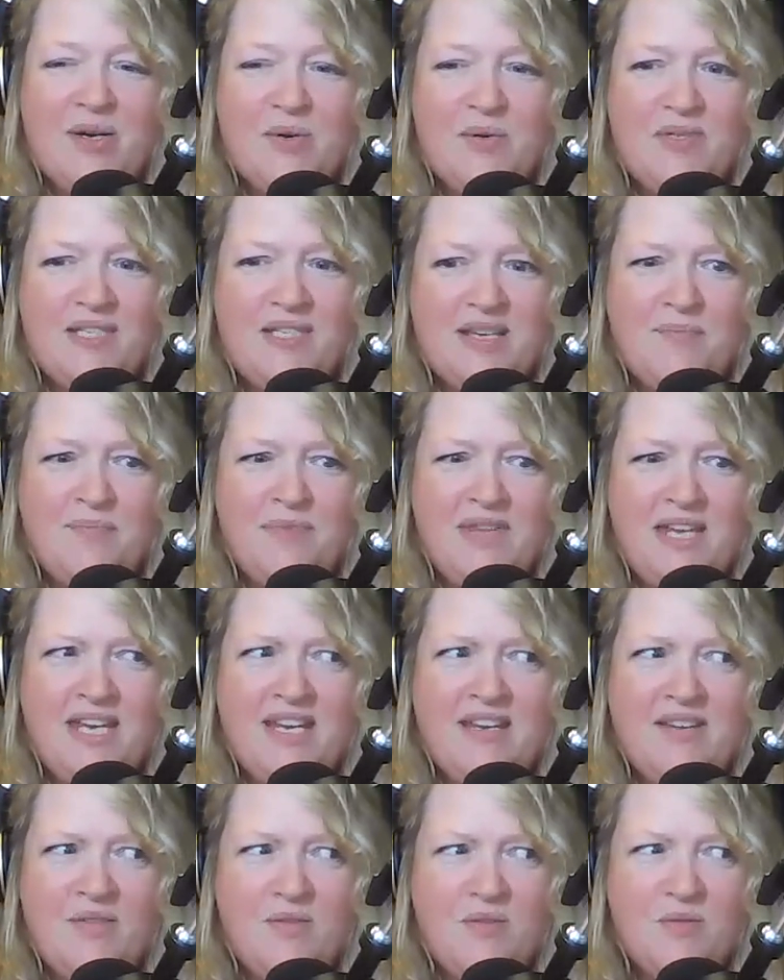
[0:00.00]

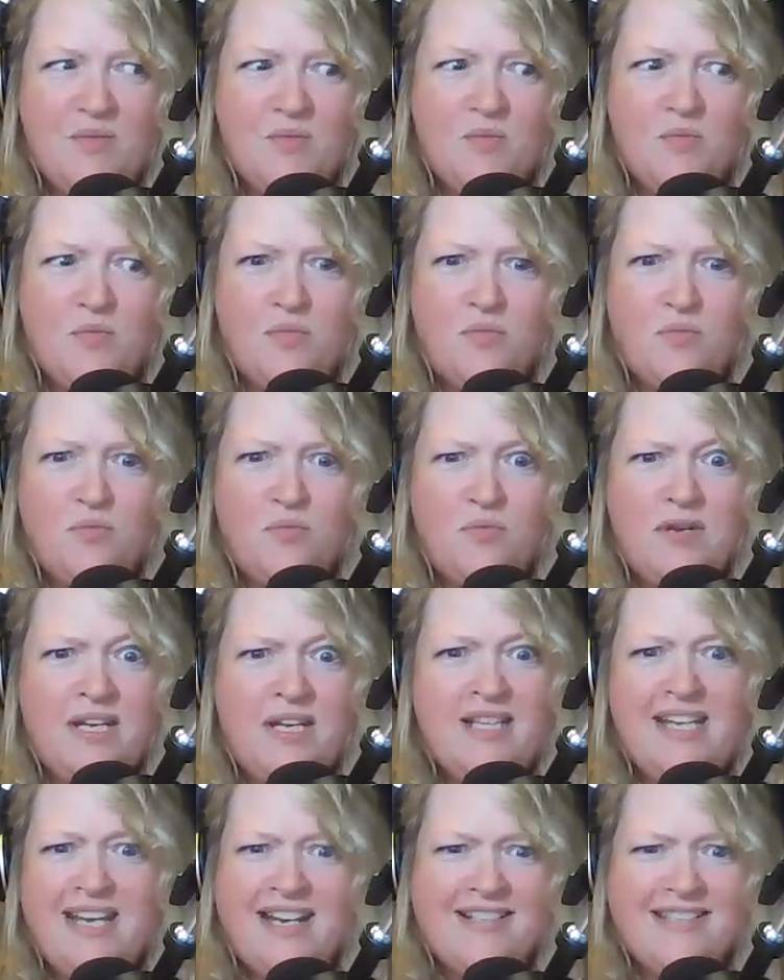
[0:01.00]
something
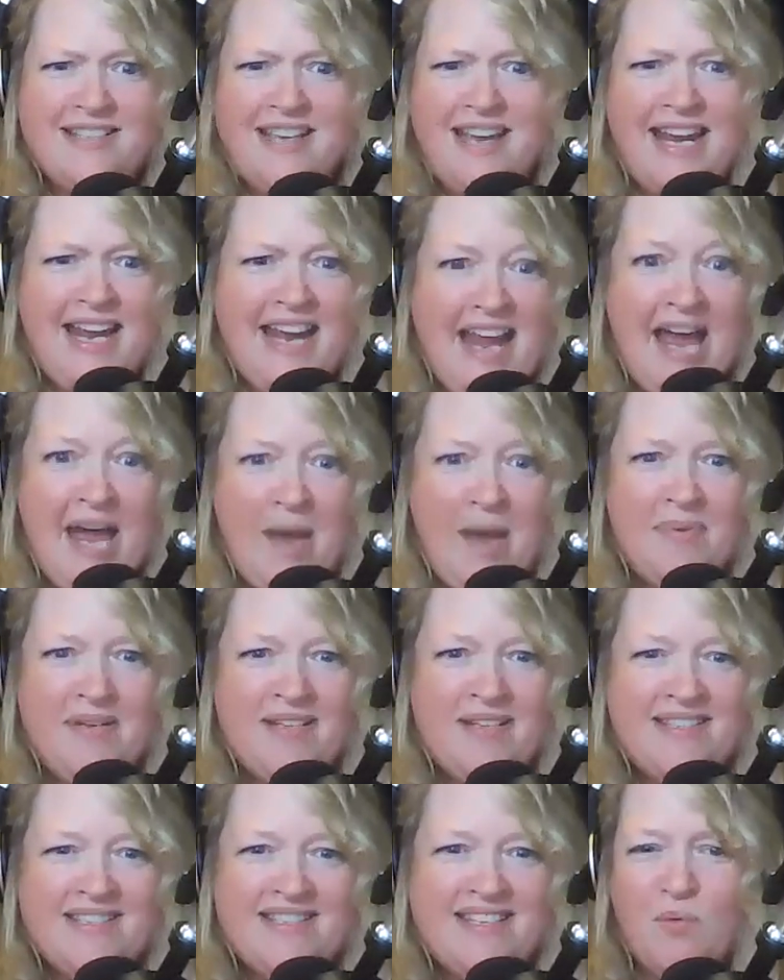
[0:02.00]
really exciting
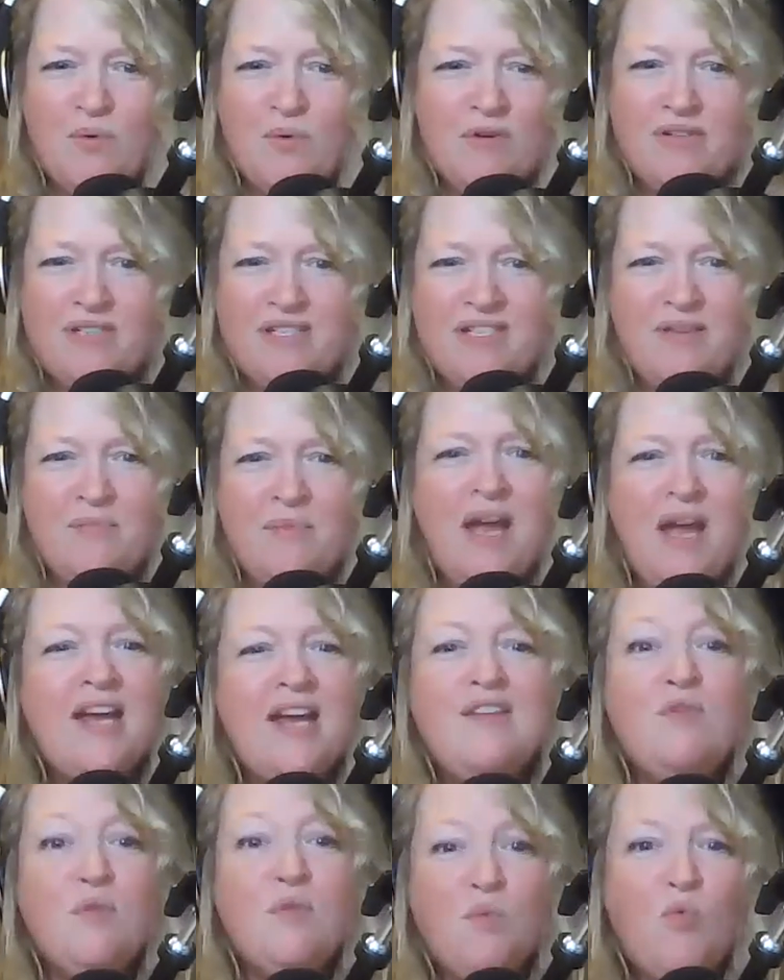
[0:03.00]
happens or some
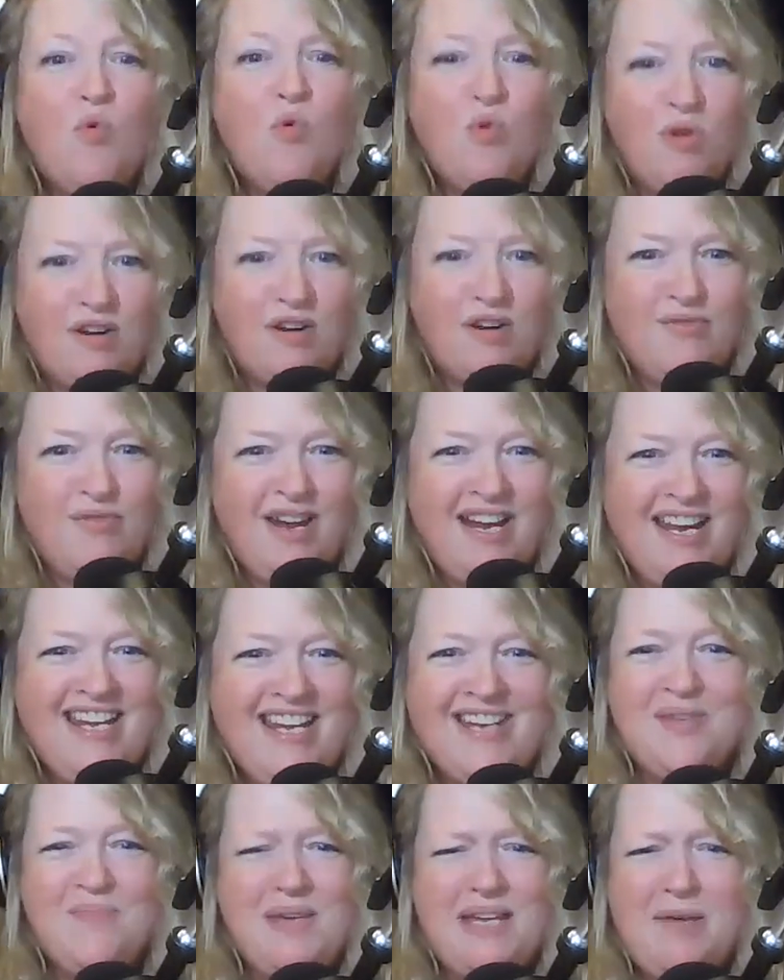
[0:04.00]
kind of reward,
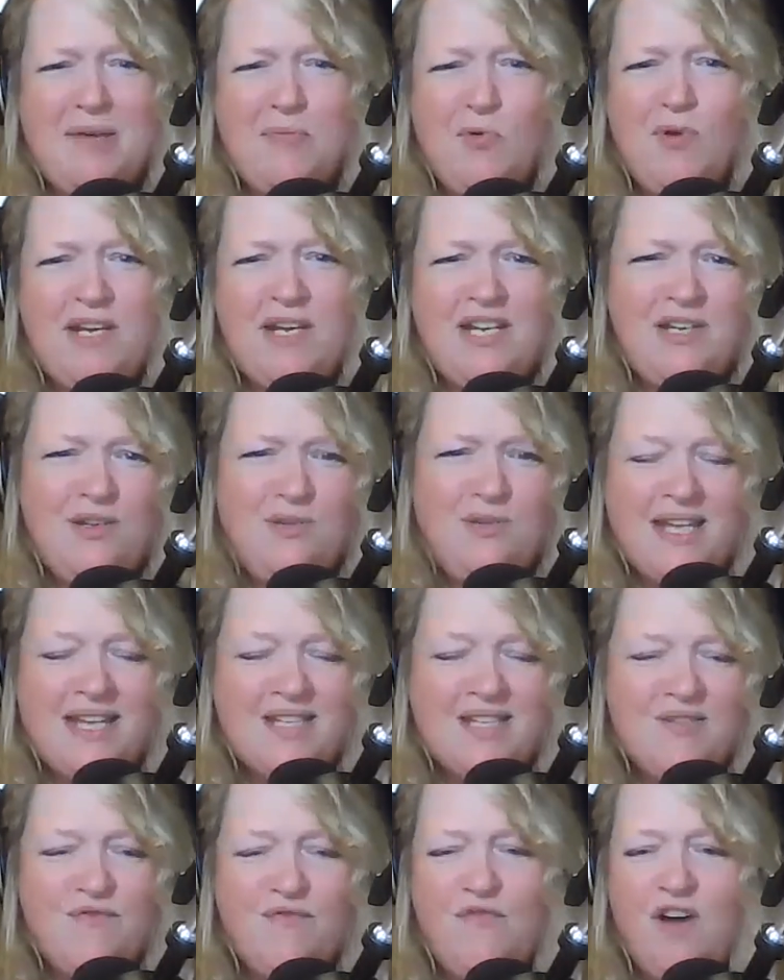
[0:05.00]
right? Something I'm going to do
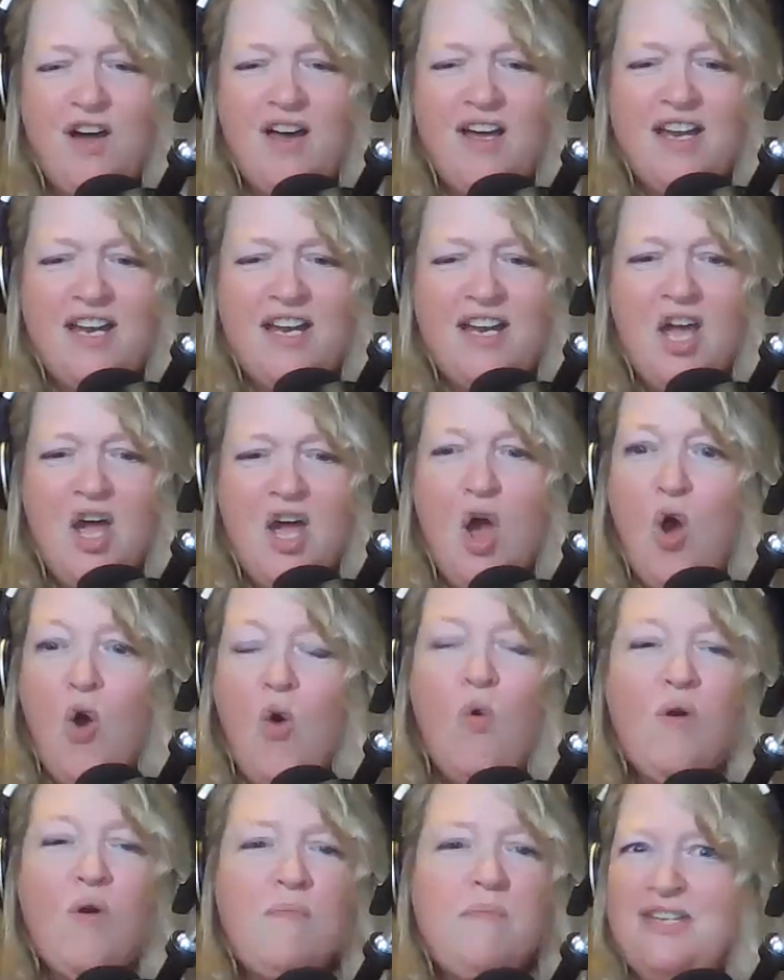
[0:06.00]
that's fun.
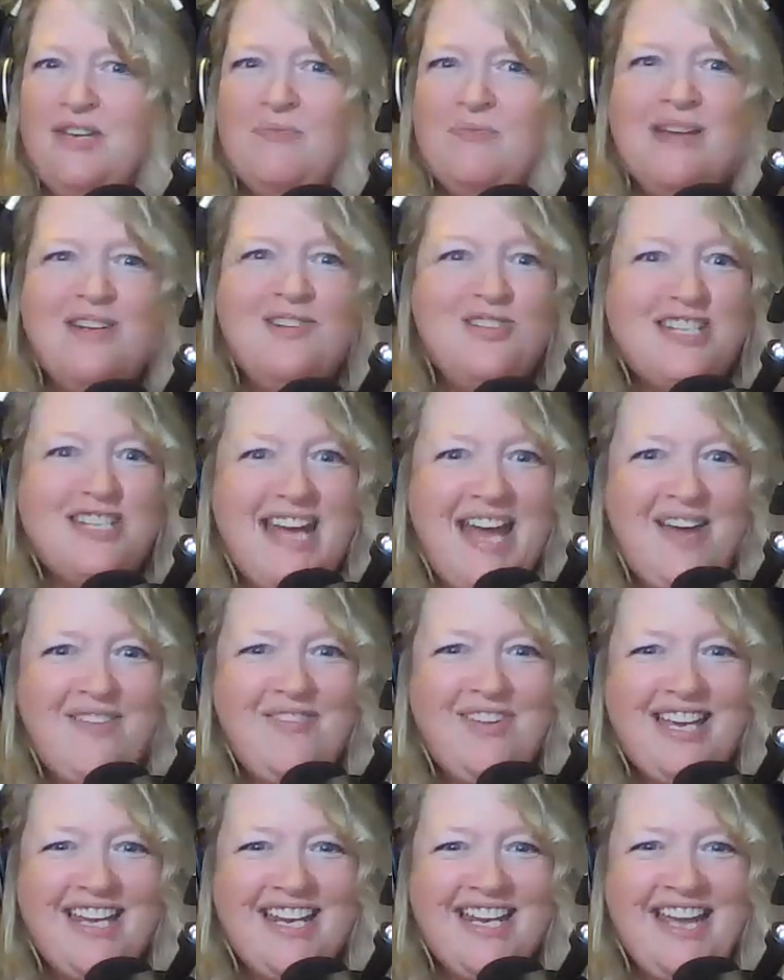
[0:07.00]
Or you mentioned
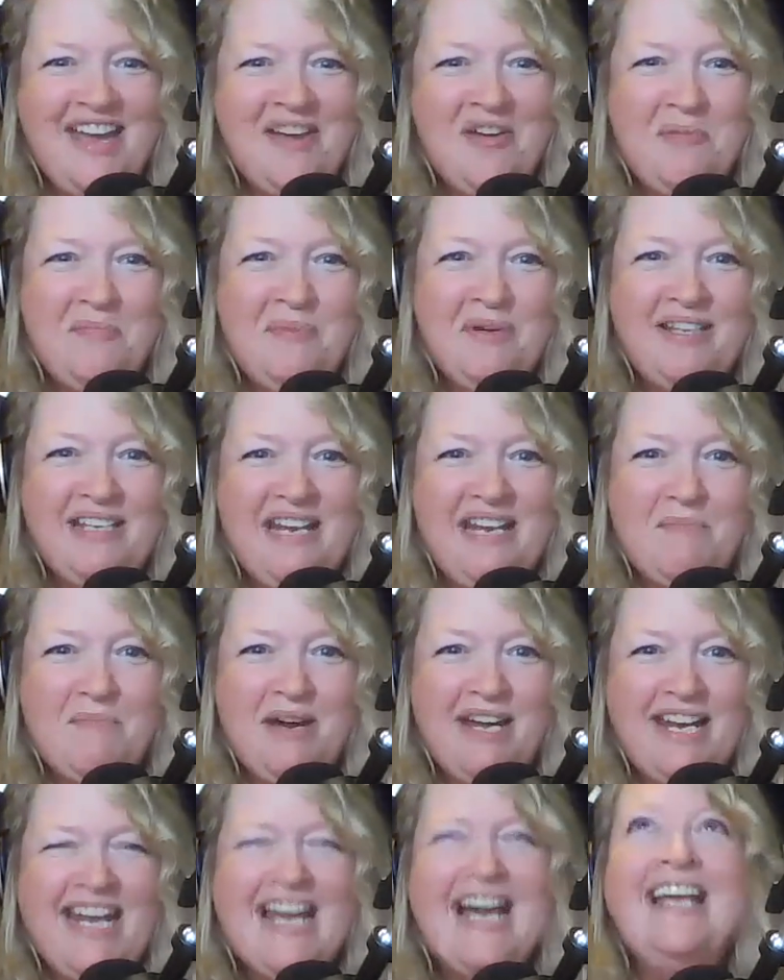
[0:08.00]
having an accountability
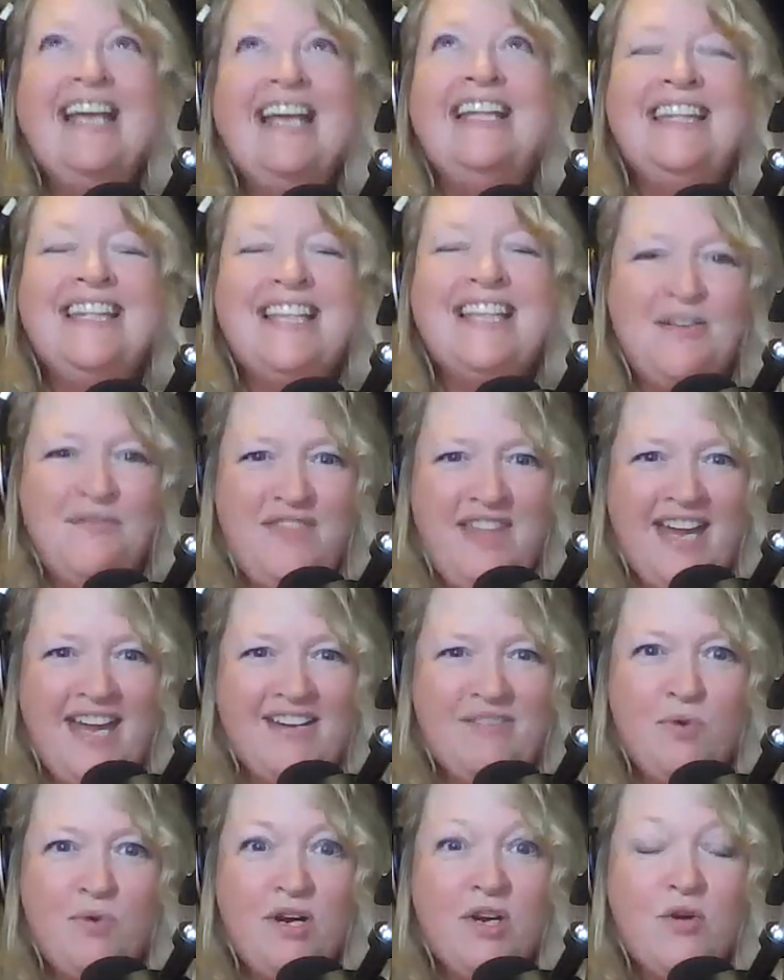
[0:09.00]
buddy. I love
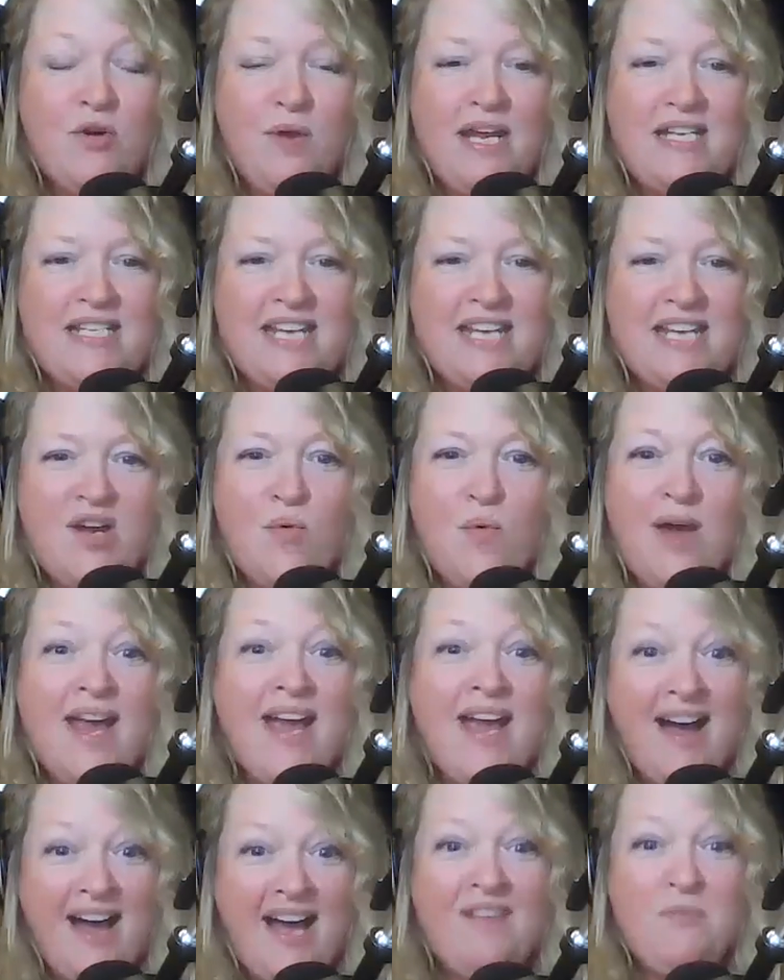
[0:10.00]
that. What a great
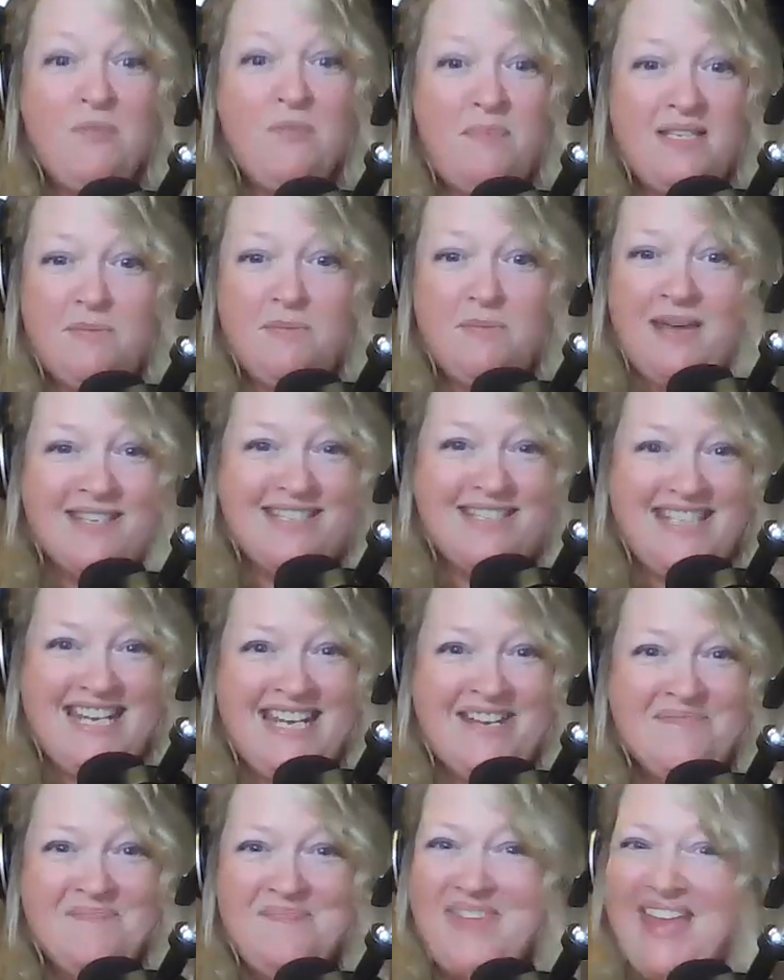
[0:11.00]
takeaway. I have a biz
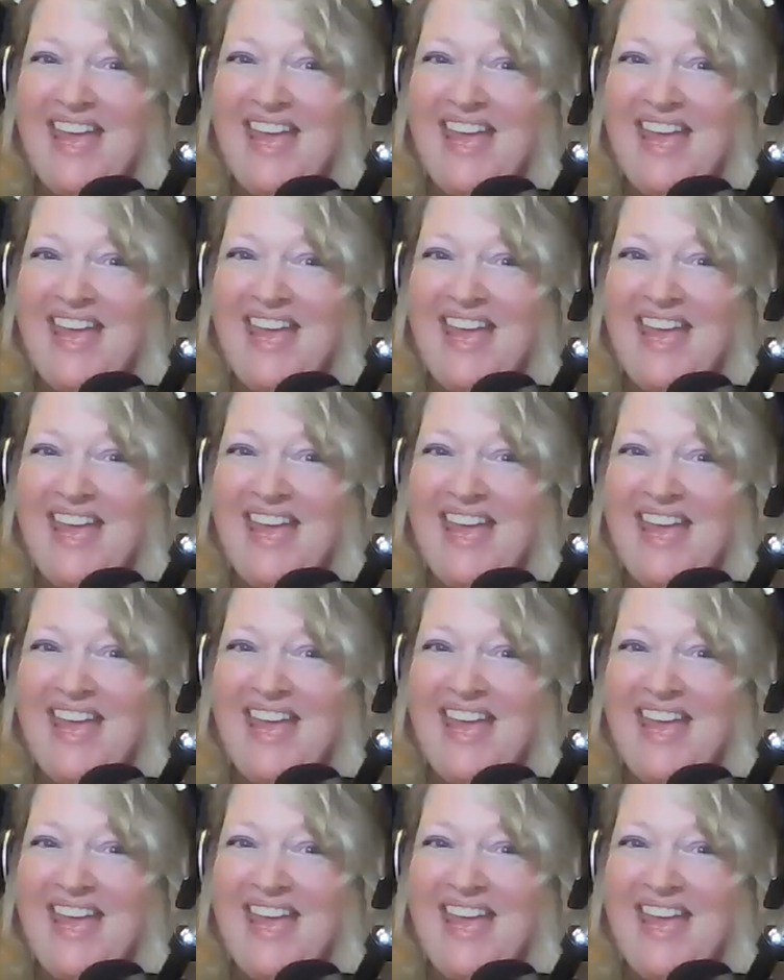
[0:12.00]
bestie